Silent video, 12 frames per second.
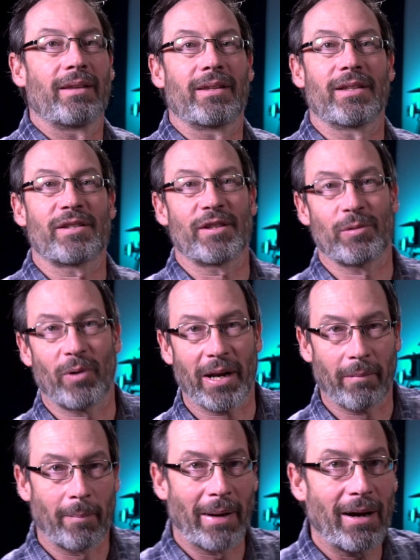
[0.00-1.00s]
This is what
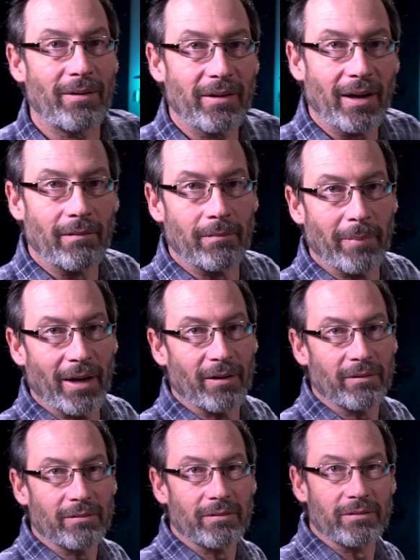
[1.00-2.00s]
I'm about. I'm
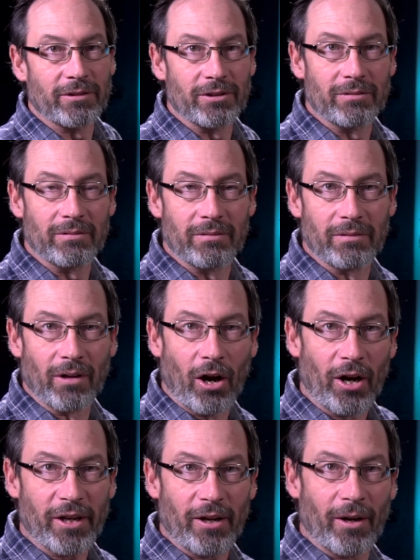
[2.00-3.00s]
about
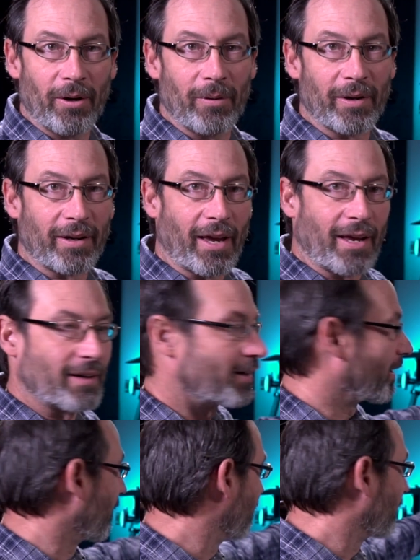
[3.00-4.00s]
audio and
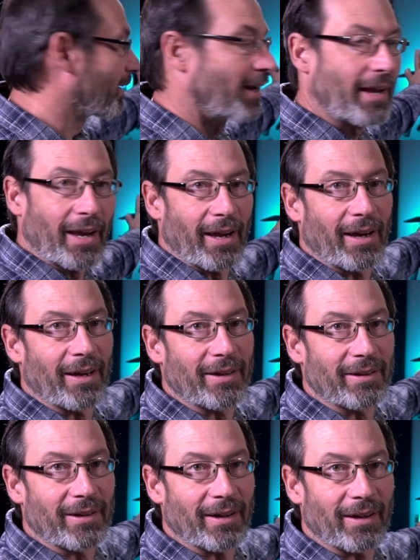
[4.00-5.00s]
editing
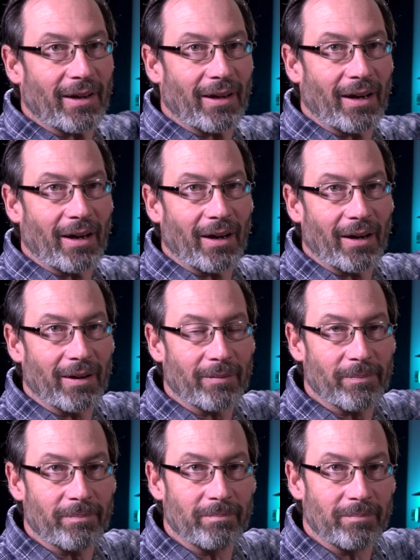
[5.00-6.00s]
and
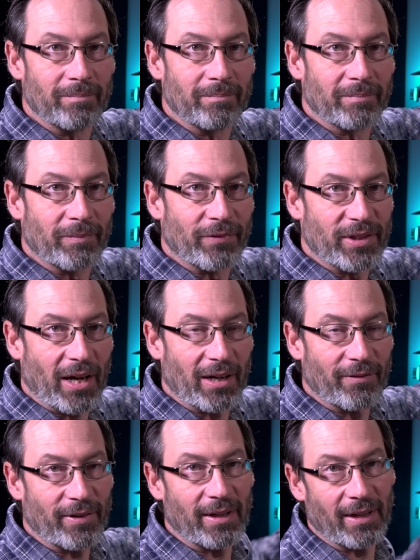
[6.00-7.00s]

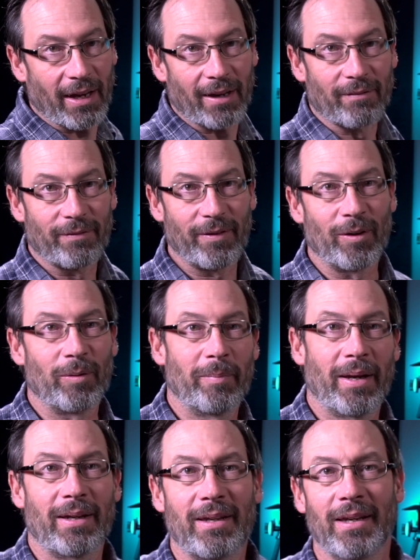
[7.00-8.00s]
photography and
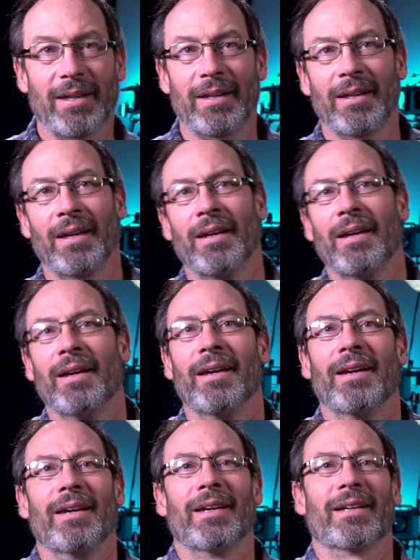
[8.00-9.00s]
filmmaking
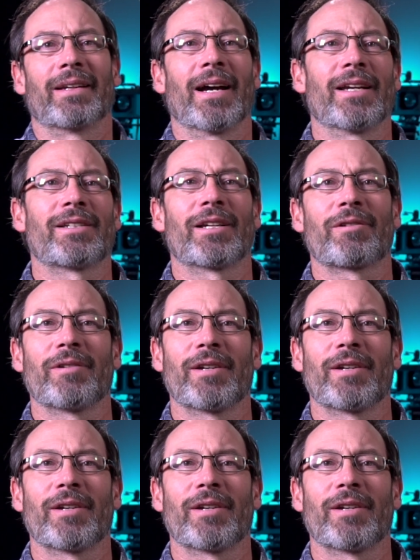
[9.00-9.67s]
and content